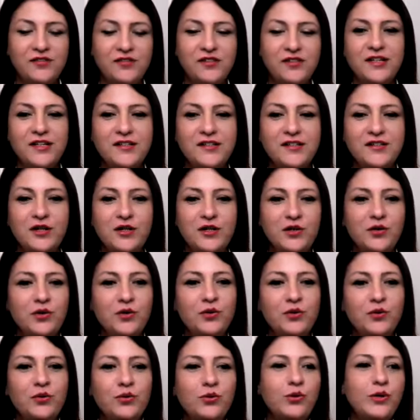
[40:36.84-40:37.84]
So he does not
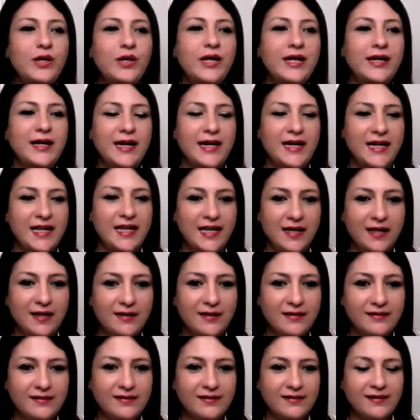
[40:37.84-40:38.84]
know who he
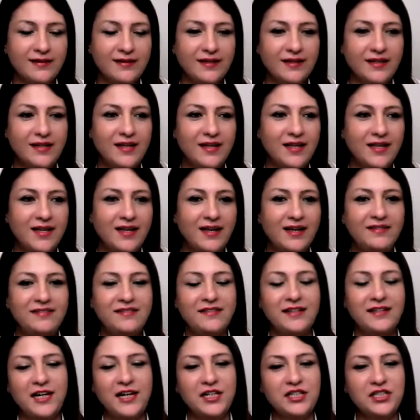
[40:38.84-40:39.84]
really is.
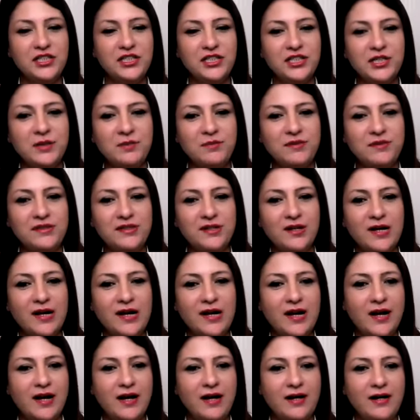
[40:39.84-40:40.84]
His relationships
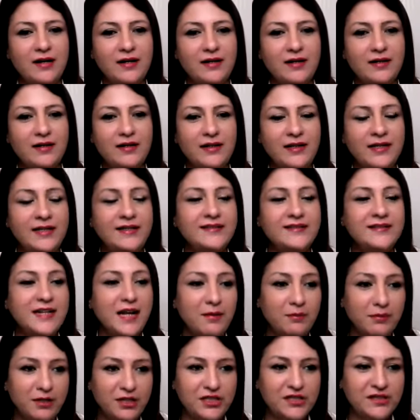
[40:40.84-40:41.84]
he
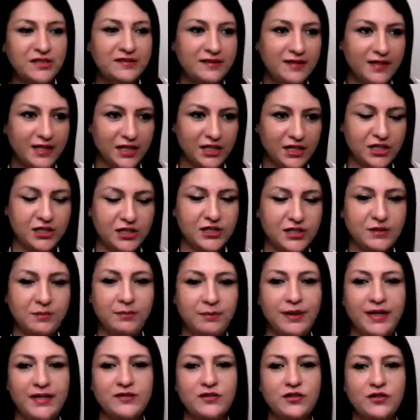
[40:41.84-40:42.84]
established his relationship
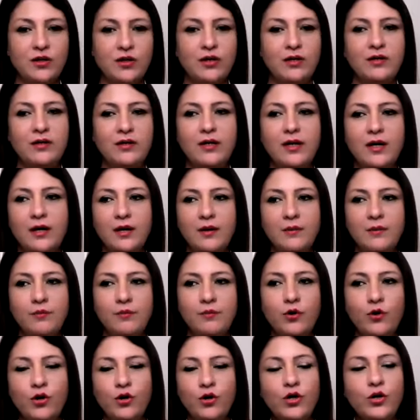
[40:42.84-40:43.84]
based on
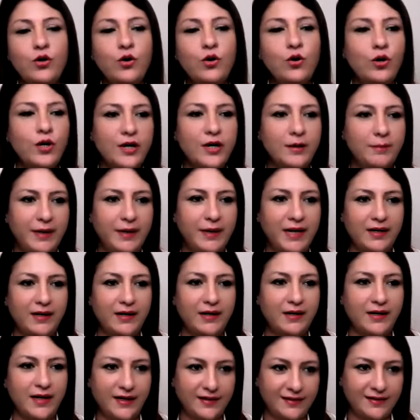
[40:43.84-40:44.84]
more on
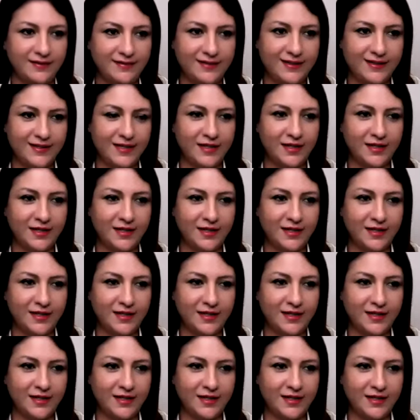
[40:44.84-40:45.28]
codependency.